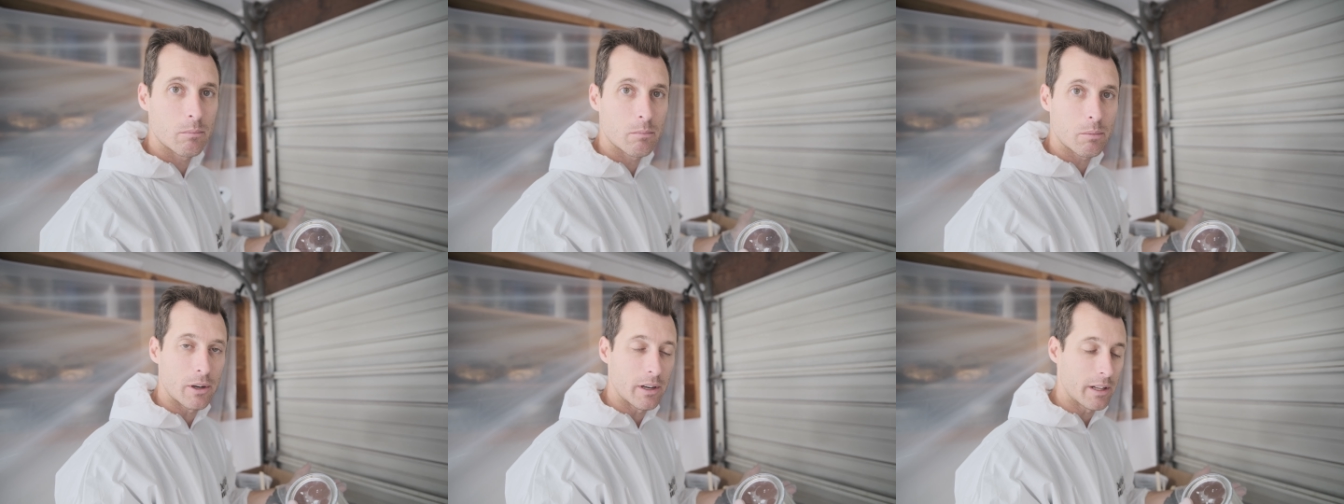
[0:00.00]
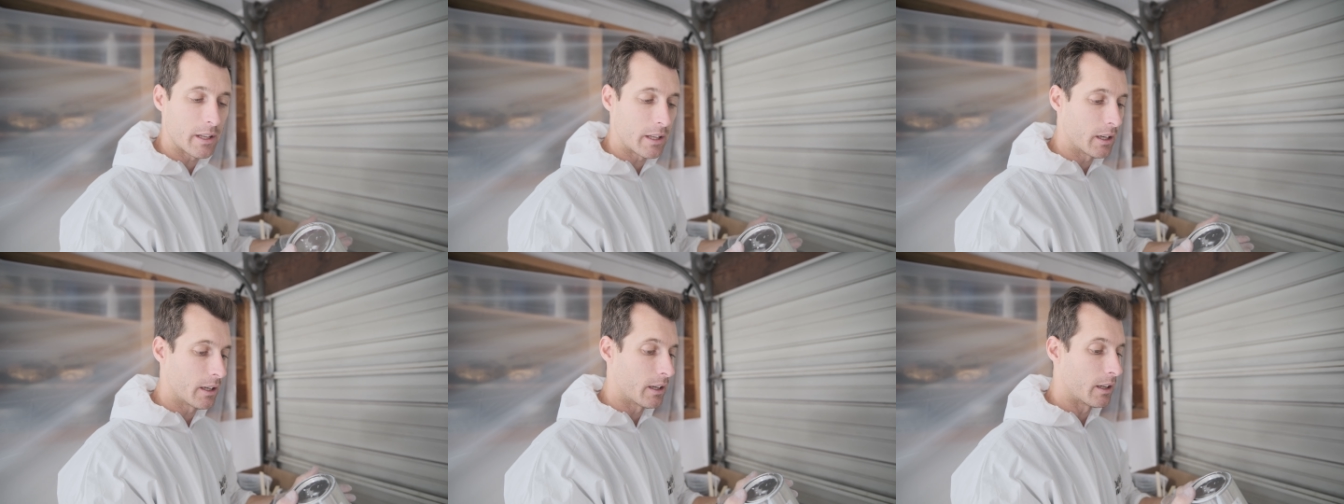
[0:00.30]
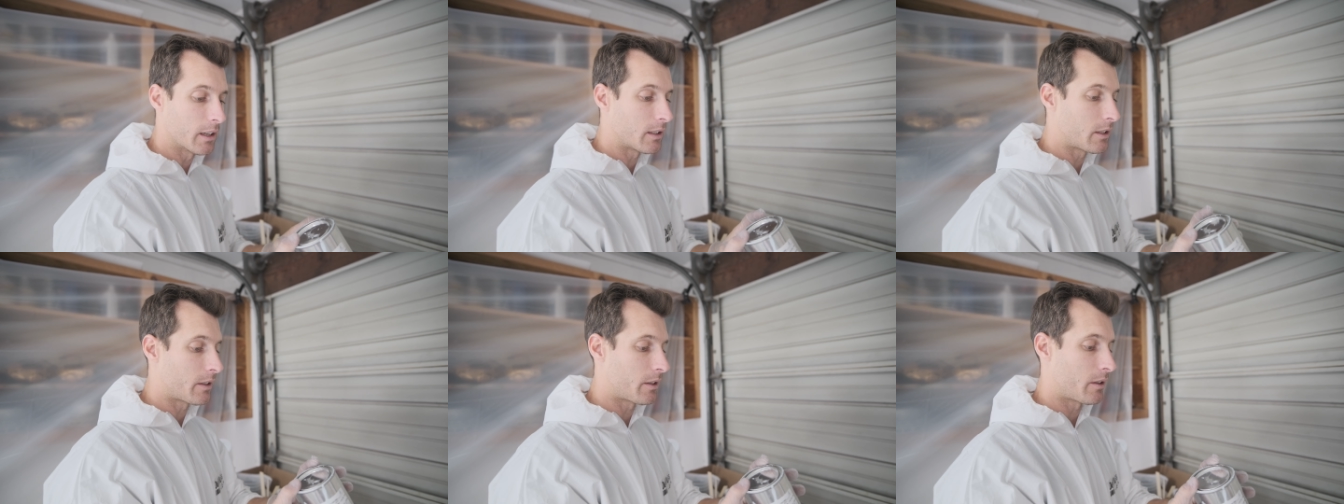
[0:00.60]
pretty
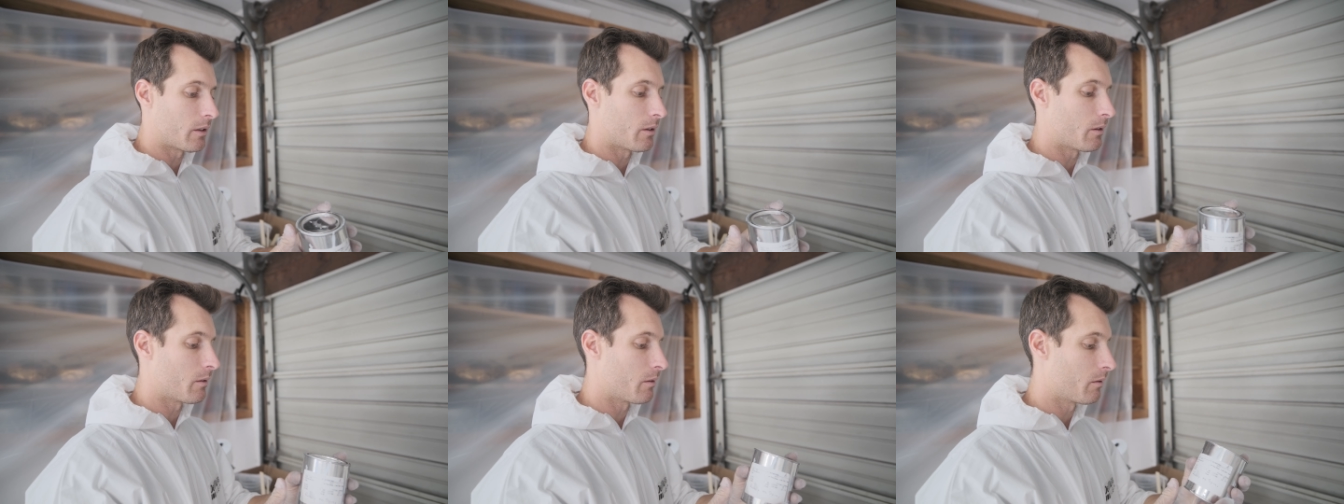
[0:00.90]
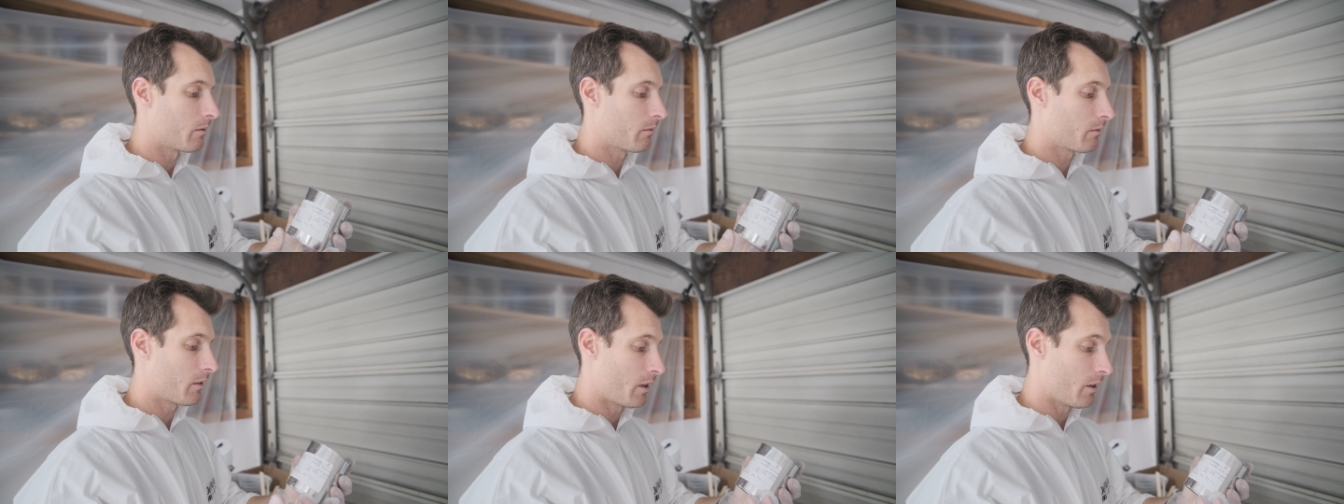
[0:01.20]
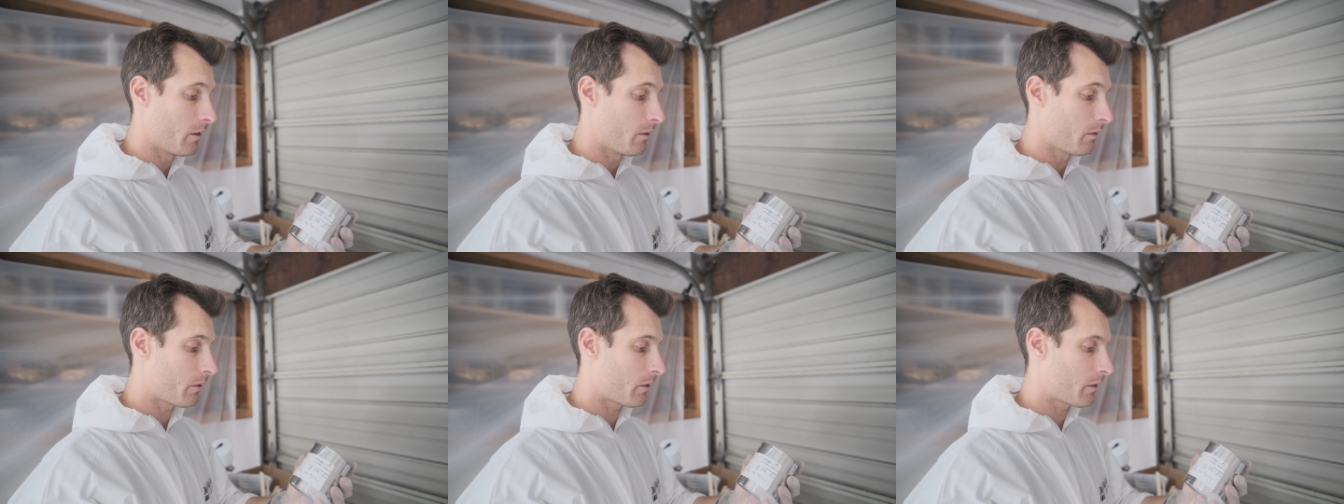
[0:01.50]
good to
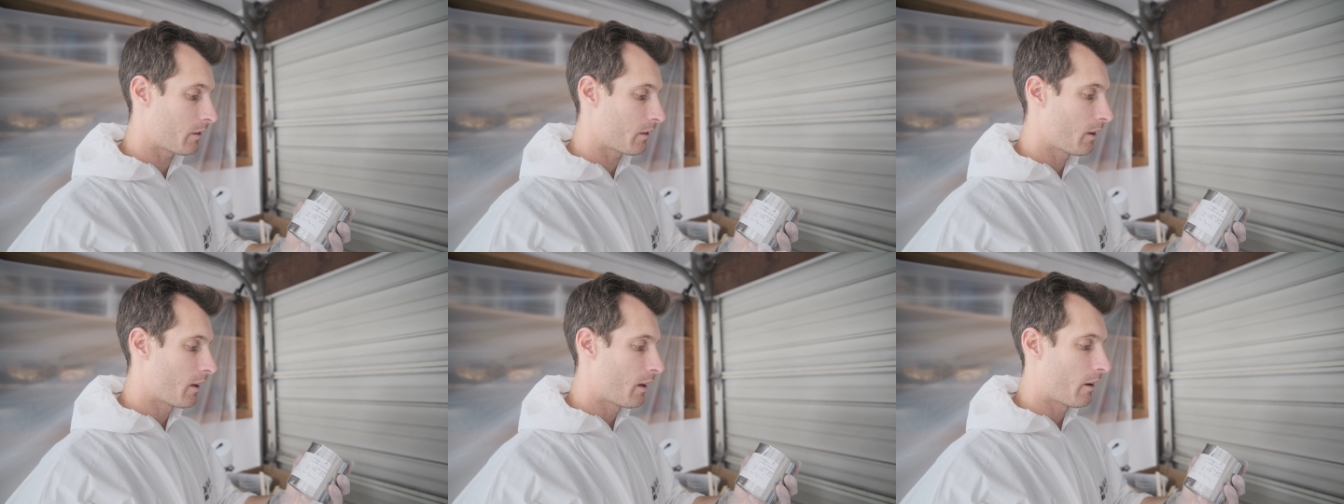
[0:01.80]
use.